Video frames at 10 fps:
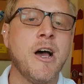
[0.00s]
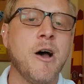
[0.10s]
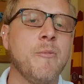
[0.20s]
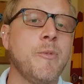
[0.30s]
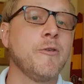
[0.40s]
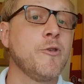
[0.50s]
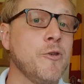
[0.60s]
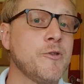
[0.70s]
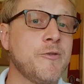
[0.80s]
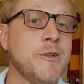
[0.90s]
But of
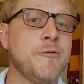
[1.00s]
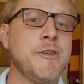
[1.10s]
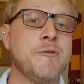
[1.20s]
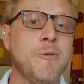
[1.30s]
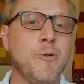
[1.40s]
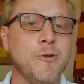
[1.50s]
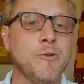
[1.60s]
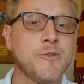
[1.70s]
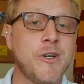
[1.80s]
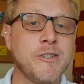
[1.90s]
course, feel free to report
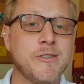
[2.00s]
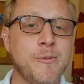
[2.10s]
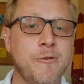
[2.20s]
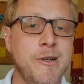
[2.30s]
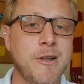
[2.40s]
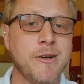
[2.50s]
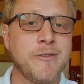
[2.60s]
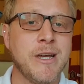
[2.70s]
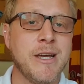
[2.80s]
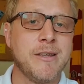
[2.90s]
your sightings to Marine Life.
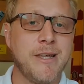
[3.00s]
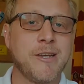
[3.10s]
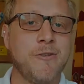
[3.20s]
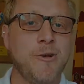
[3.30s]
Thank you very